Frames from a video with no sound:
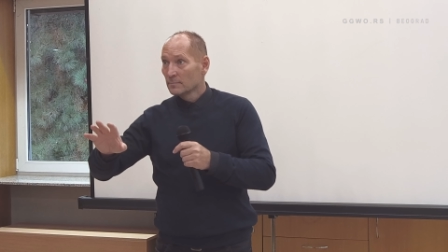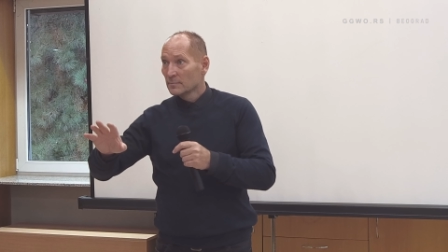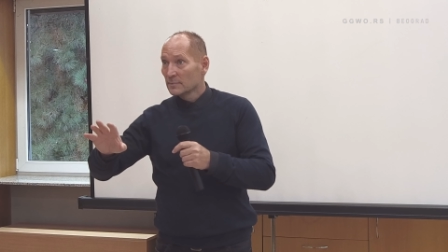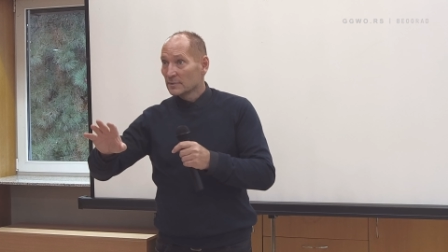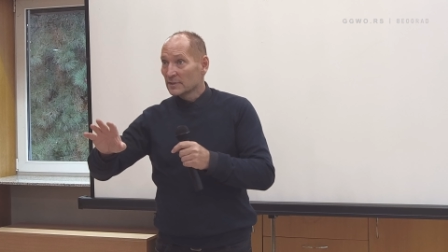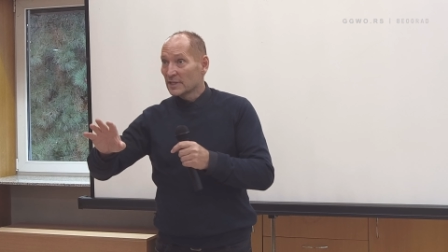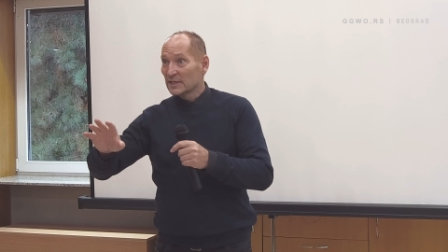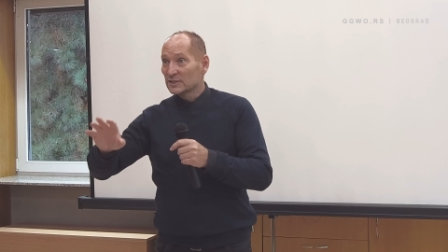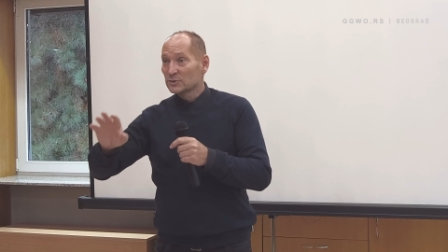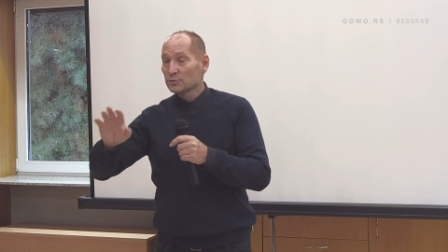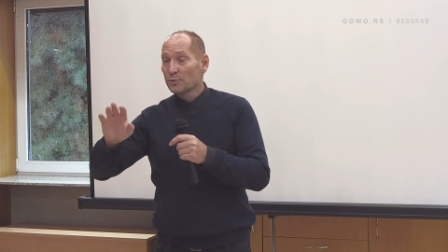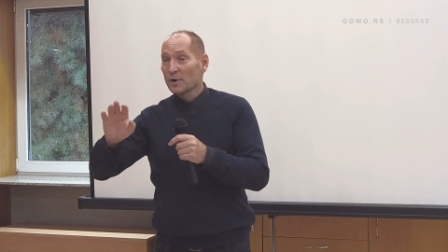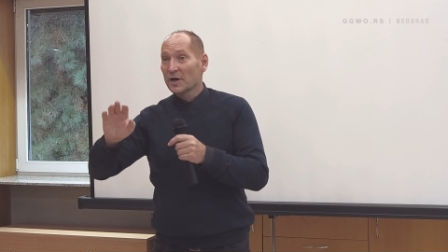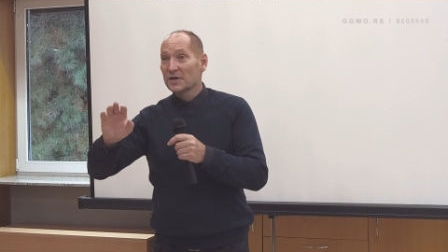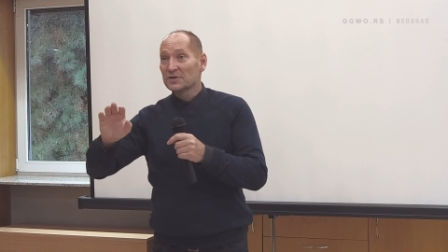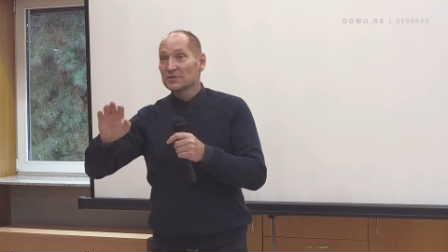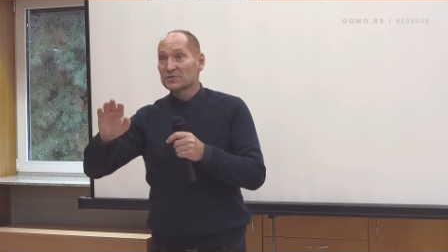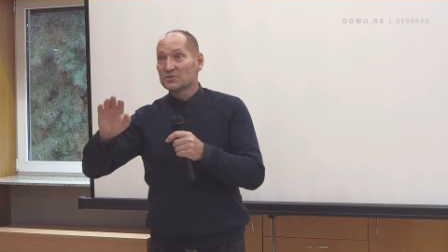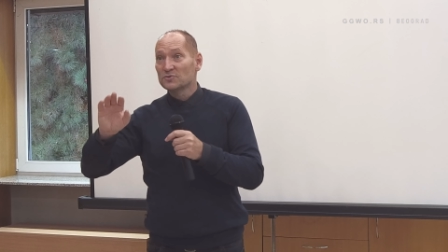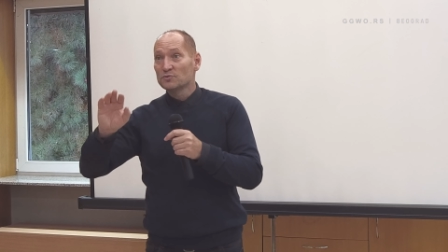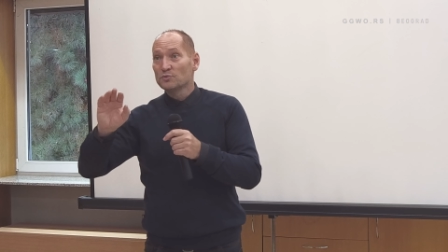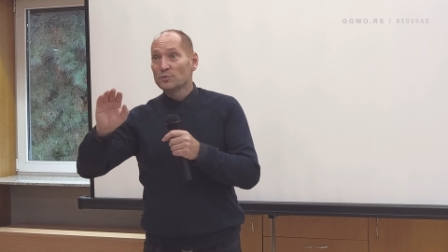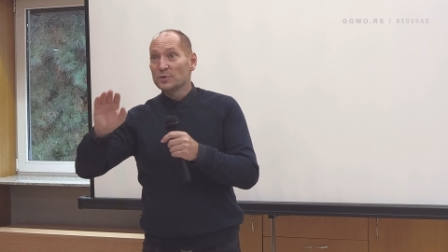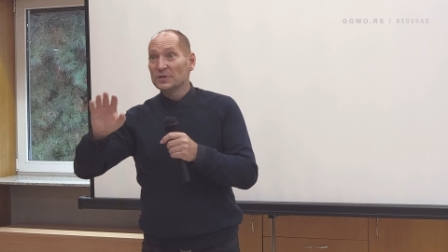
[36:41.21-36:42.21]
that's why
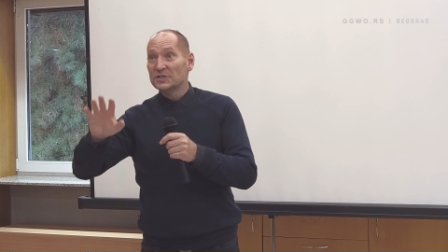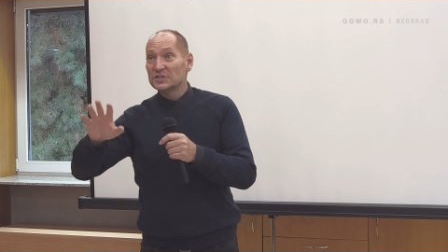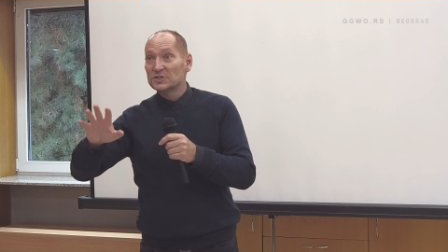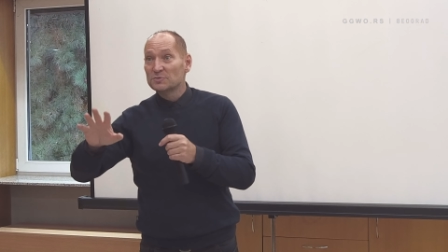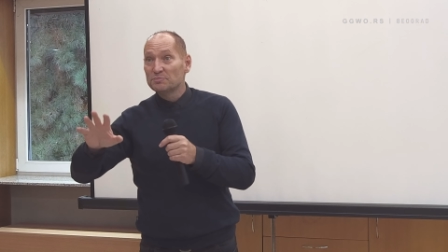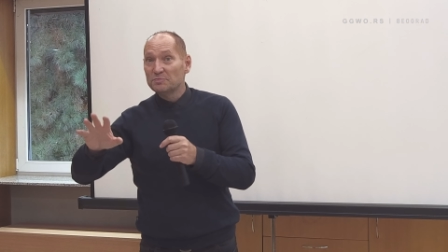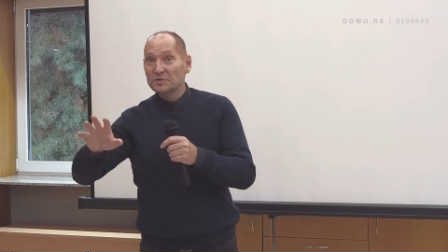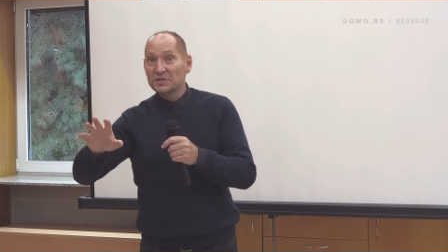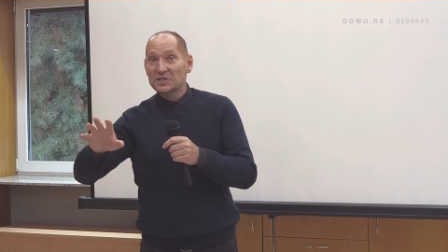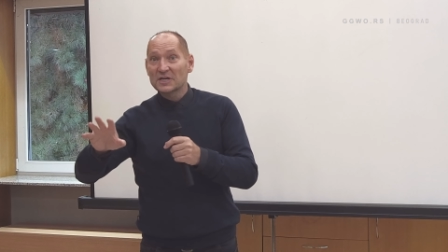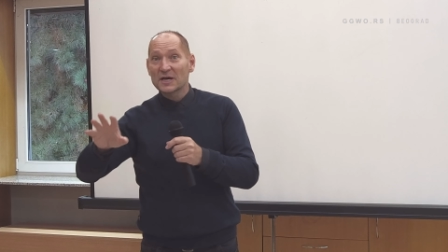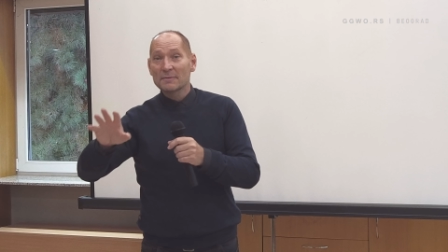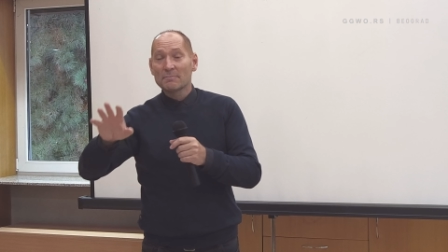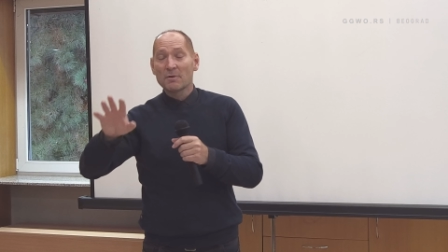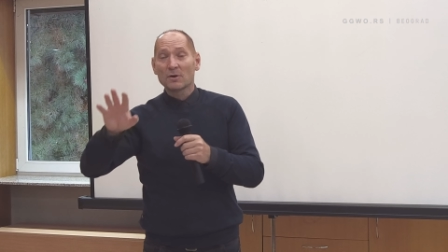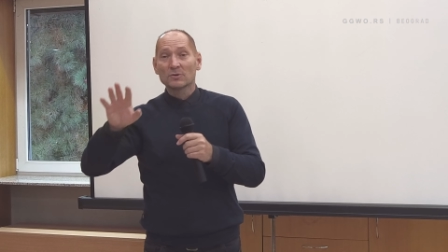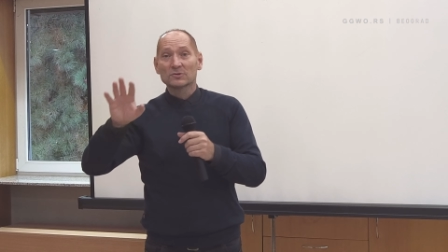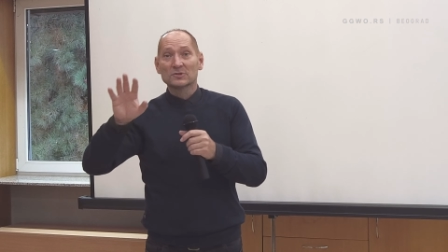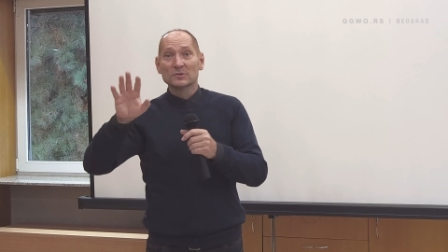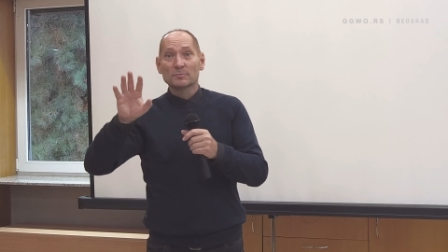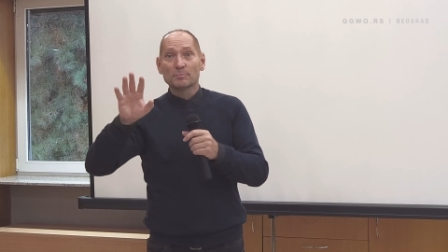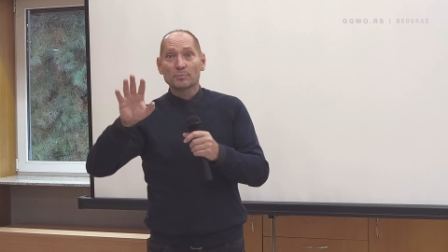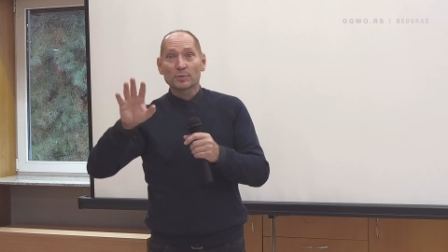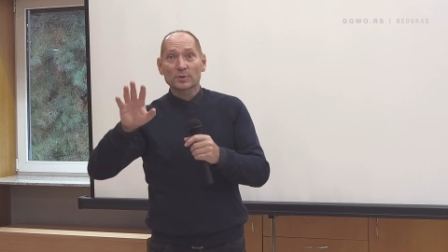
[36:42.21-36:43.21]
we speak about the
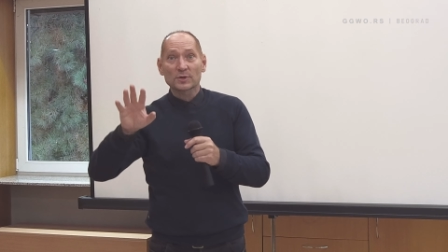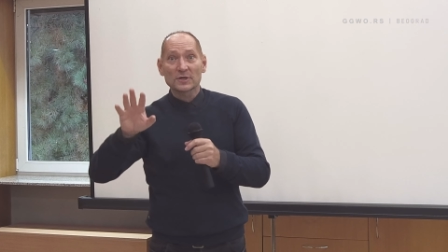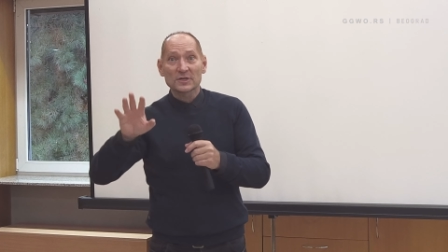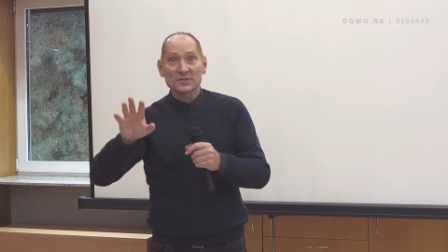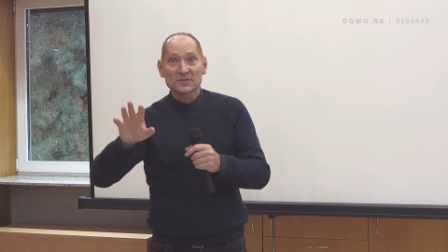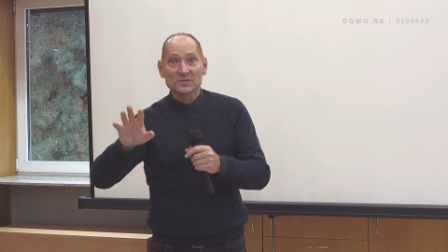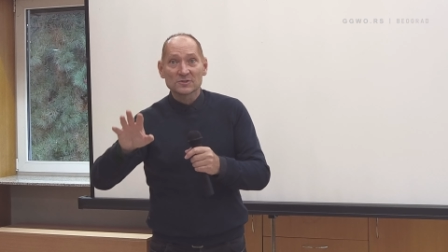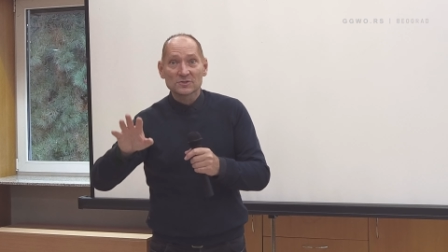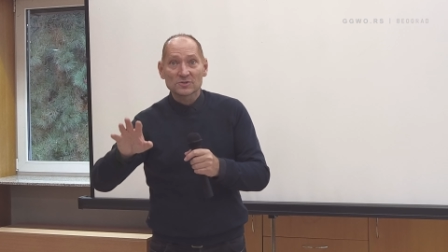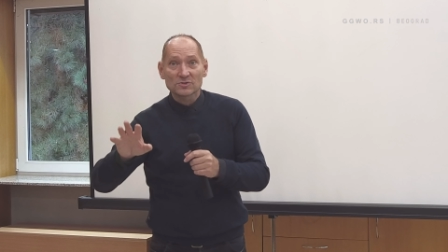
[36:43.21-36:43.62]
presence